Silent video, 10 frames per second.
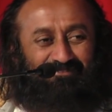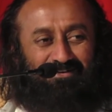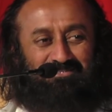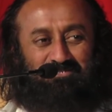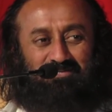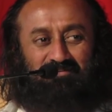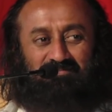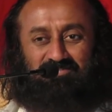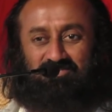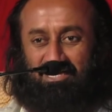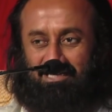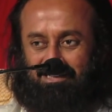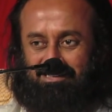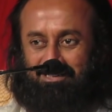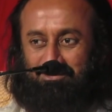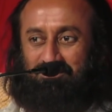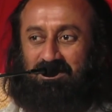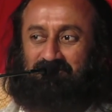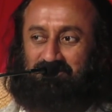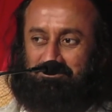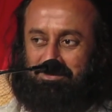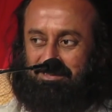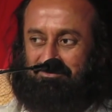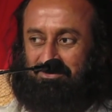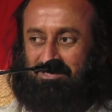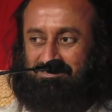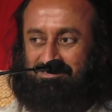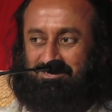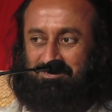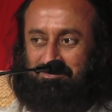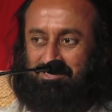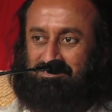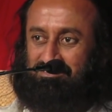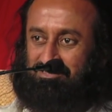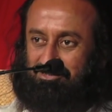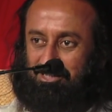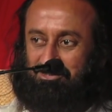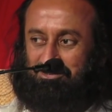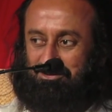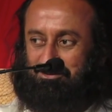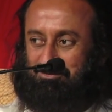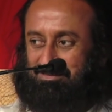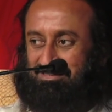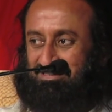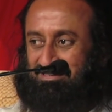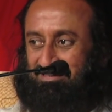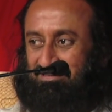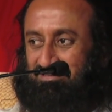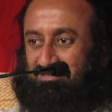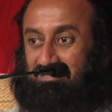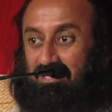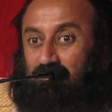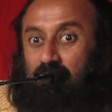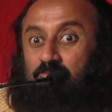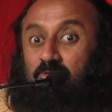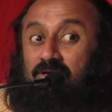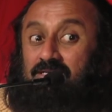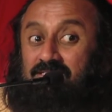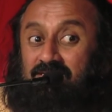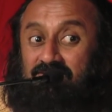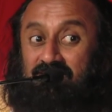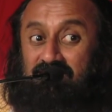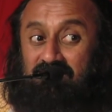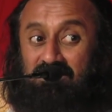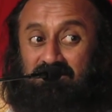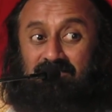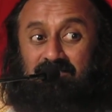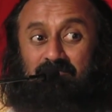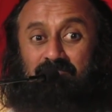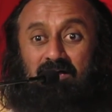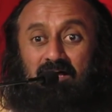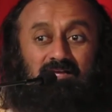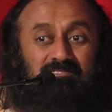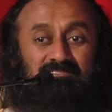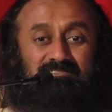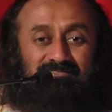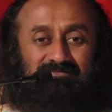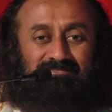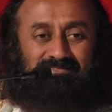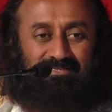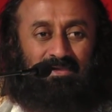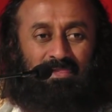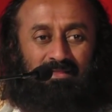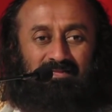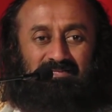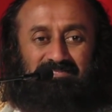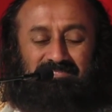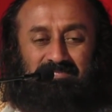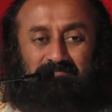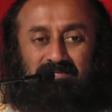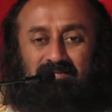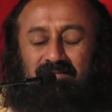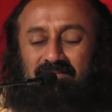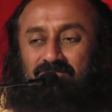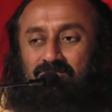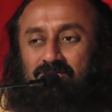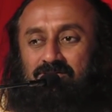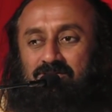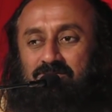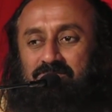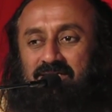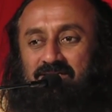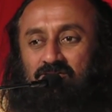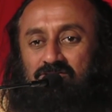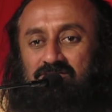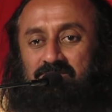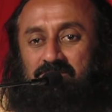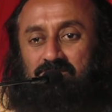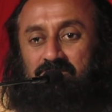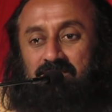Once you have a child, then you have to be a father or mother and continue. Then no point in regretting the past. Similarly, you wanted to be a doctor, but you